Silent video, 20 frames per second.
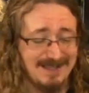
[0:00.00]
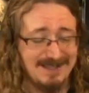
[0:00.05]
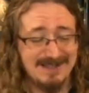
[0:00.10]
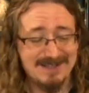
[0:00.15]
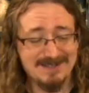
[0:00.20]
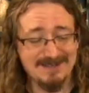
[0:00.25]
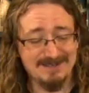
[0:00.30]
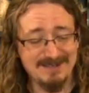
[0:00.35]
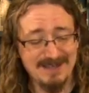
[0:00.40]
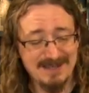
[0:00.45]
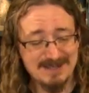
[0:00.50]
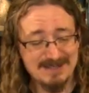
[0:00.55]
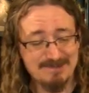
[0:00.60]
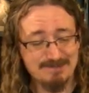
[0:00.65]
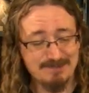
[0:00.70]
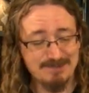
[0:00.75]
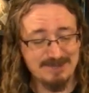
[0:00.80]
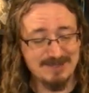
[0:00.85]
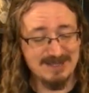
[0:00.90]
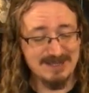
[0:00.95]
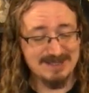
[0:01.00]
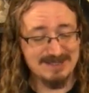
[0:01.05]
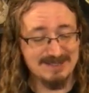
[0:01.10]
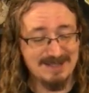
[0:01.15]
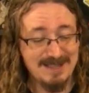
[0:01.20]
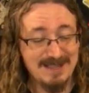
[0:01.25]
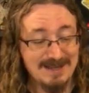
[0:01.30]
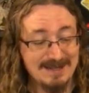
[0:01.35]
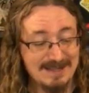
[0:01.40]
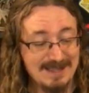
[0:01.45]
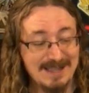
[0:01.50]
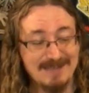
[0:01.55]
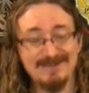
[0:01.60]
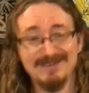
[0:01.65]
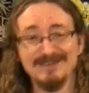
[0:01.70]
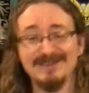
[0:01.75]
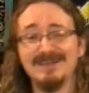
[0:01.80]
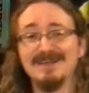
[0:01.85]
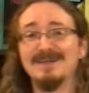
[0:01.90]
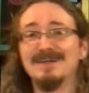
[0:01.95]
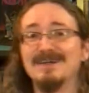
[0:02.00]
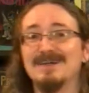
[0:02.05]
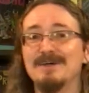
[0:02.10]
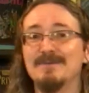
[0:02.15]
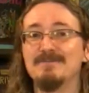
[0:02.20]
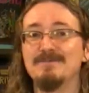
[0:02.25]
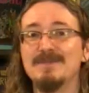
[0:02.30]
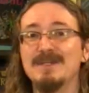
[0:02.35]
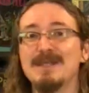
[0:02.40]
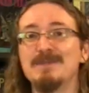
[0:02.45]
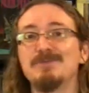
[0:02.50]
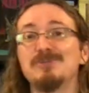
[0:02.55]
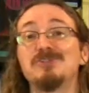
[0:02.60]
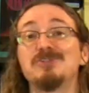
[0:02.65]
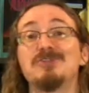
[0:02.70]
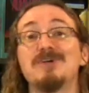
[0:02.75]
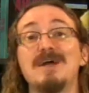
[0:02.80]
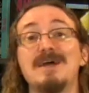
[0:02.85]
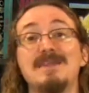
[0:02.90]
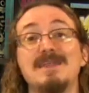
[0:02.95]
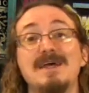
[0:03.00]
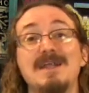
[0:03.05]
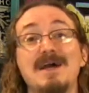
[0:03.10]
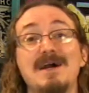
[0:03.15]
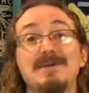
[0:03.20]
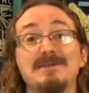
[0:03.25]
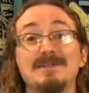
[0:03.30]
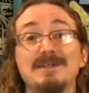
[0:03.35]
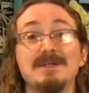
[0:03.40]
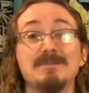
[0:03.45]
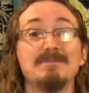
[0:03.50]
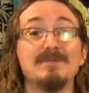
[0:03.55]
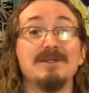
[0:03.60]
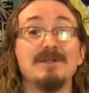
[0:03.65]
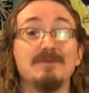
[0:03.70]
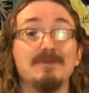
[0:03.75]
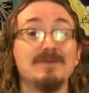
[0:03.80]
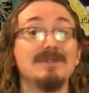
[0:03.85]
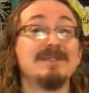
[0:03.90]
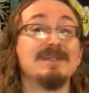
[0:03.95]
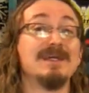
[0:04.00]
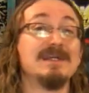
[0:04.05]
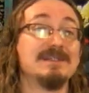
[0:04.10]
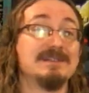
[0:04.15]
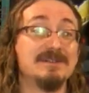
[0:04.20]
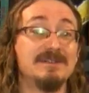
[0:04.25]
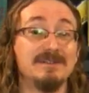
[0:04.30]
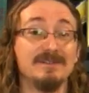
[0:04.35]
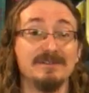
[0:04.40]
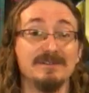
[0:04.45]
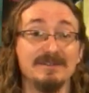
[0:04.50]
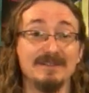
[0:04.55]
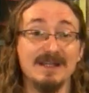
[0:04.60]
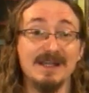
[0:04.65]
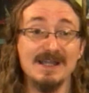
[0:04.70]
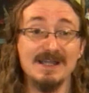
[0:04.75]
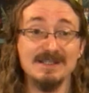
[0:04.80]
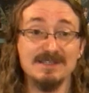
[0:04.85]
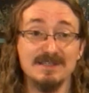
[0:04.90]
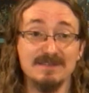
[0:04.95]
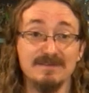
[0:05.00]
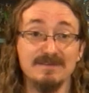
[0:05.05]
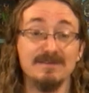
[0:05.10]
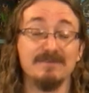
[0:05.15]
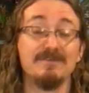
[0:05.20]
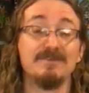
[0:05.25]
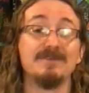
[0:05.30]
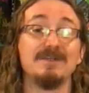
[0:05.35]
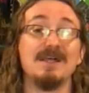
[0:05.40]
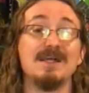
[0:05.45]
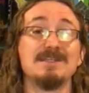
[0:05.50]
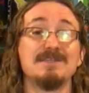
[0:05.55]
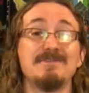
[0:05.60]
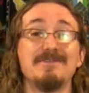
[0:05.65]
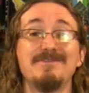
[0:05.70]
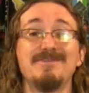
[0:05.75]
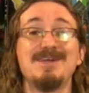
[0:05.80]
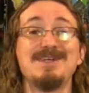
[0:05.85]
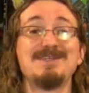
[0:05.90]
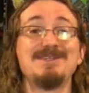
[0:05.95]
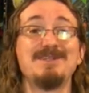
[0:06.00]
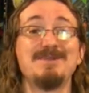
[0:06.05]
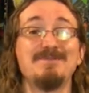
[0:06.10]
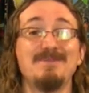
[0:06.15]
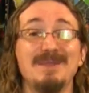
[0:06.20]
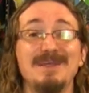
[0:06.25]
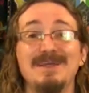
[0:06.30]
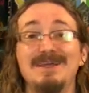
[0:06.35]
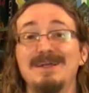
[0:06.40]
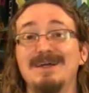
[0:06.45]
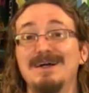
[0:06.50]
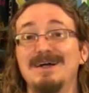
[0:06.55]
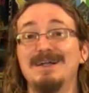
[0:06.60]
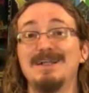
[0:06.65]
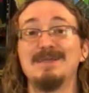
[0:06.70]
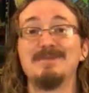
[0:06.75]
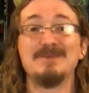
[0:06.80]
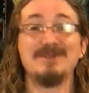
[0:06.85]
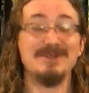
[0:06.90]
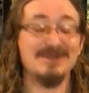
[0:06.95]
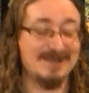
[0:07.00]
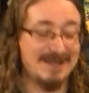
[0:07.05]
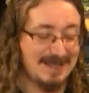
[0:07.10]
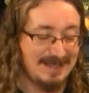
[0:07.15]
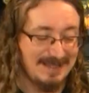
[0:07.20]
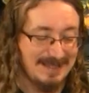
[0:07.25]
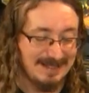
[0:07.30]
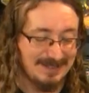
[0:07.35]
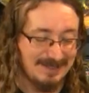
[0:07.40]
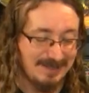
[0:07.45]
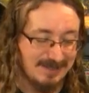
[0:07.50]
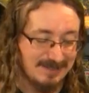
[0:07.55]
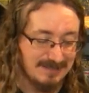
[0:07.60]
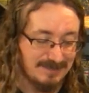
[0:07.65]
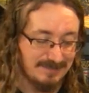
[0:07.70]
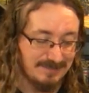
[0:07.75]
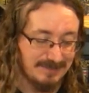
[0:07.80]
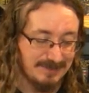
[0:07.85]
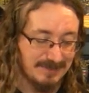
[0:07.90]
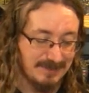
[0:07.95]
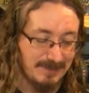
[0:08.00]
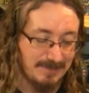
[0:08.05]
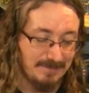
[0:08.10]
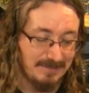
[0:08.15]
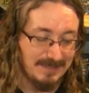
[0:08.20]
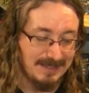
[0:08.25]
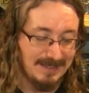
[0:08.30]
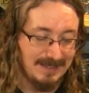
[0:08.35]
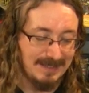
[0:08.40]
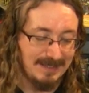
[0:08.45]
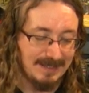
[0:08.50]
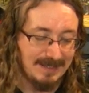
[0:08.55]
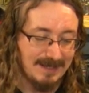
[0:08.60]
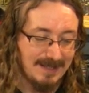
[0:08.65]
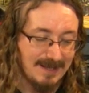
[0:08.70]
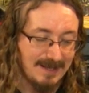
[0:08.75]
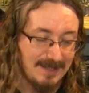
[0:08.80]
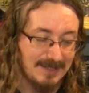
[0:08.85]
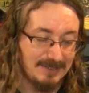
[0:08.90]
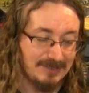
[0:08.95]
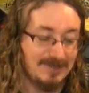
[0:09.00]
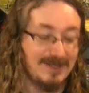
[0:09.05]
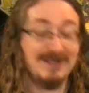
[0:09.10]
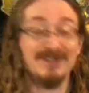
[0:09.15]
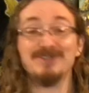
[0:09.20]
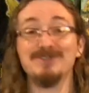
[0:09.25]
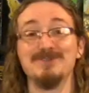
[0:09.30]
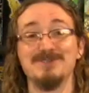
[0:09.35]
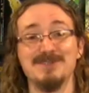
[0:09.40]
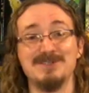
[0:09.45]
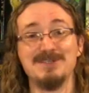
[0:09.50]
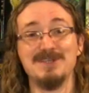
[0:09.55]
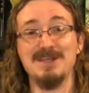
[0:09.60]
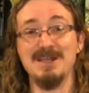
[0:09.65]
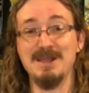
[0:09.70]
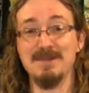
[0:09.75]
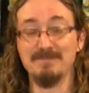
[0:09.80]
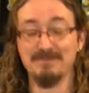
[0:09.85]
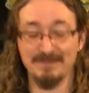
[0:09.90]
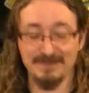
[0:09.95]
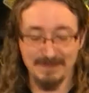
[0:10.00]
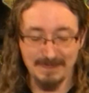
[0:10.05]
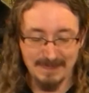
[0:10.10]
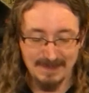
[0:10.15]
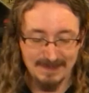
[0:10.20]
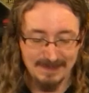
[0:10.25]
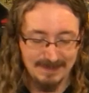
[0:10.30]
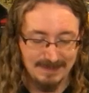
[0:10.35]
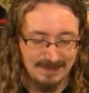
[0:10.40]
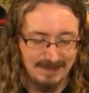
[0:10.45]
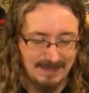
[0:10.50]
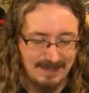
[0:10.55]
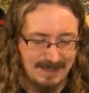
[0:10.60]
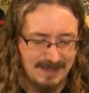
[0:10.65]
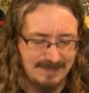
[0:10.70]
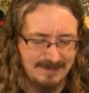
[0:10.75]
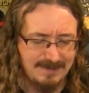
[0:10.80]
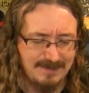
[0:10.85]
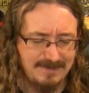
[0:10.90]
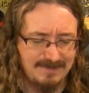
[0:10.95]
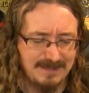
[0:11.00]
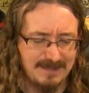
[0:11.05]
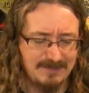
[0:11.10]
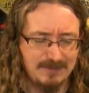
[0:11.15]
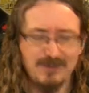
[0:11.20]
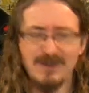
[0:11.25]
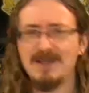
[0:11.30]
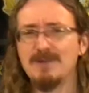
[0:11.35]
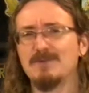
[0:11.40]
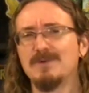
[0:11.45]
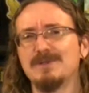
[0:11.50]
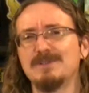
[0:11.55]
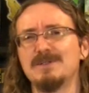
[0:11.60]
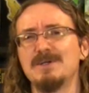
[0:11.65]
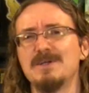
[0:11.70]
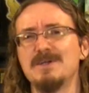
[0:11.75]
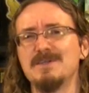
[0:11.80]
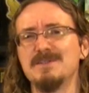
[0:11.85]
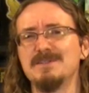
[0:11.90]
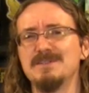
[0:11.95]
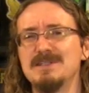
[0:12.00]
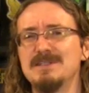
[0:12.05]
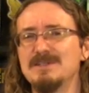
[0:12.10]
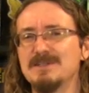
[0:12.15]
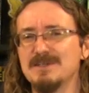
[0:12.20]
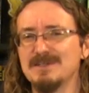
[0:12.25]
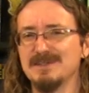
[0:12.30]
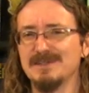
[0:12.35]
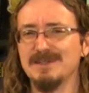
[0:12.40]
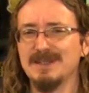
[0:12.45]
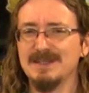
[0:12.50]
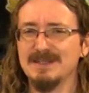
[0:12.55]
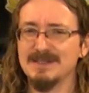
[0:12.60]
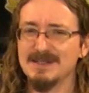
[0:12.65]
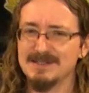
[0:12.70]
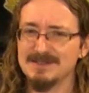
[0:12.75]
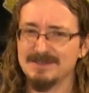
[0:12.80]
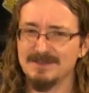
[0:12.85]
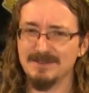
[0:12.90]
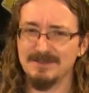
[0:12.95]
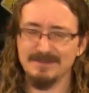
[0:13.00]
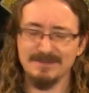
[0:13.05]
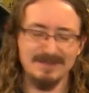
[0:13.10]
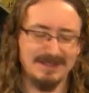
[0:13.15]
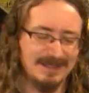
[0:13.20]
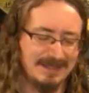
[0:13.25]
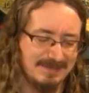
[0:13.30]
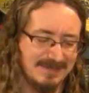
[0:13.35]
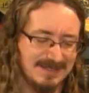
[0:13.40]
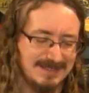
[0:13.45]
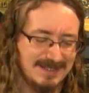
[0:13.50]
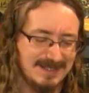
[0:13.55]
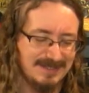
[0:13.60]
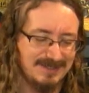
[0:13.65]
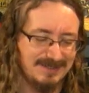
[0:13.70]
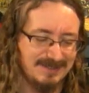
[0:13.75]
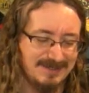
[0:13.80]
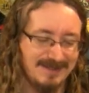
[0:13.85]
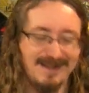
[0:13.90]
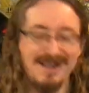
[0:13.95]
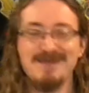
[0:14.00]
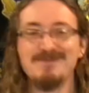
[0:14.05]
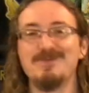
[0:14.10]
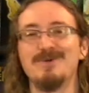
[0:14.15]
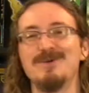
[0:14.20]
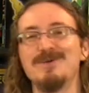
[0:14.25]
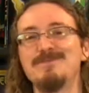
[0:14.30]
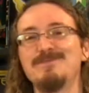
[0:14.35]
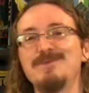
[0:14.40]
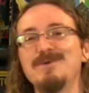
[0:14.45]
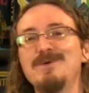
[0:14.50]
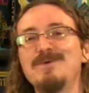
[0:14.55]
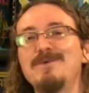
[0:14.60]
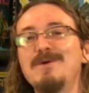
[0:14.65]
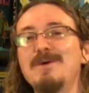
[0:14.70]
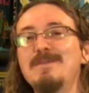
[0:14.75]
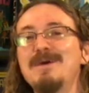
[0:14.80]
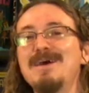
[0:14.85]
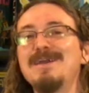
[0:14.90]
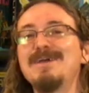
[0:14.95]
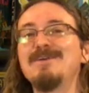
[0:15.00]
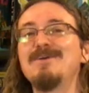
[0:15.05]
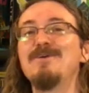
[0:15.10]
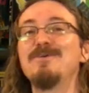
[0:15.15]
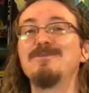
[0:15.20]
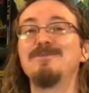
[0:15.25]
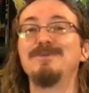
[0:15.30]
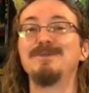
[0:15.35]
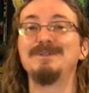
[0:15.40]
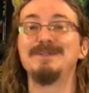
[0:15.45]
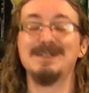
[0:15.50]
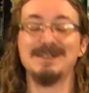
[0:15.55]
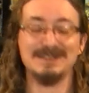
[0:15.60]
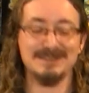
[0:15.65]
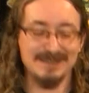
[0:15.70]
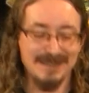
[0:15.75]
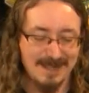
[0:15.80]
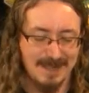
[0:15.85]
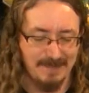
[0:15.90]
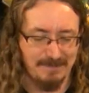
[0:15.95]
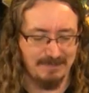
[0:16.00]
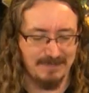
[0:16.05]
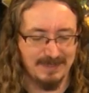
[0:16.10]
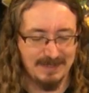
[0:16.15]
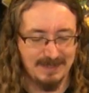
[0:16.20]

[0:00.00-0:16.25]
And so that is pretty exciting. I haven't uh, been able to try that out yet, but I really like to hear your guys. If you guys have invested, uh, let me know how that goes for you, and I'll uh, try to do the same. I don't know if they've quite worked out all the details of that yet, so anyway, stay tuned. I'll have more info about it hopefully next time.